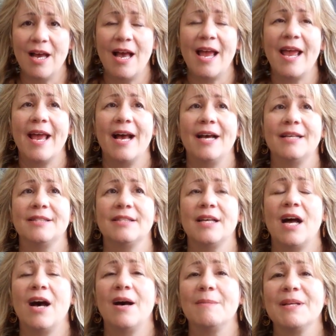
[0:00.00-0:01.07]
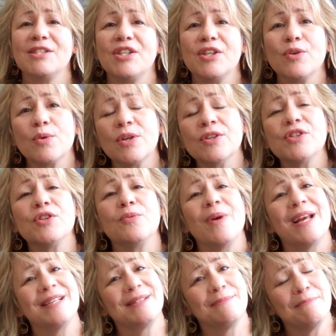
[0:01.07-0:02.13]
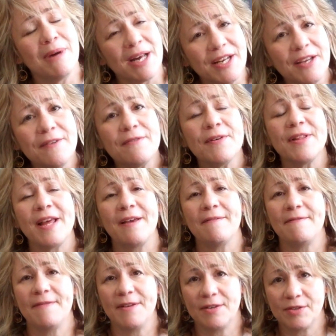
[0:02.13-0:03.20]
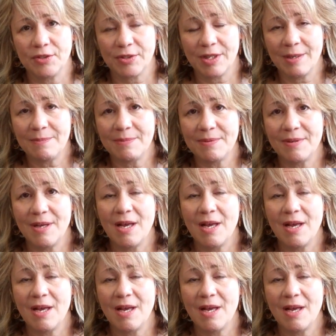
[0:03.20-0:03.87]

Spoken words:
and in order to raise money for that field trip,